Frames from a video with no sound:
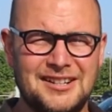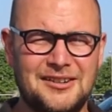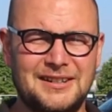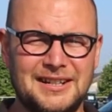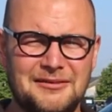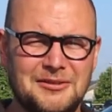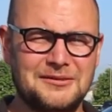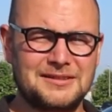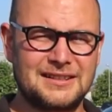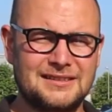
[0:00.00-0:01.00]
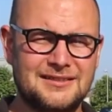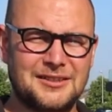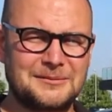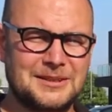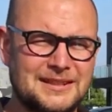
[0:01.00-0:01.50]
can't really go wrong, so it's
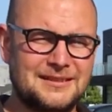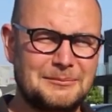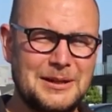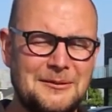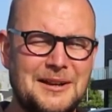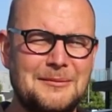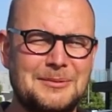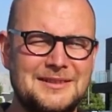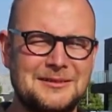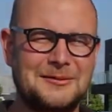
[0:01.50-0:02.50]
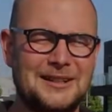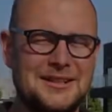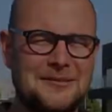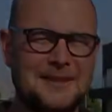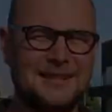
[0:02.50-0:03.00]
time to pick one up and see what we can
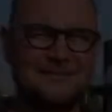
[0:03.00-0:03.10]
do with it.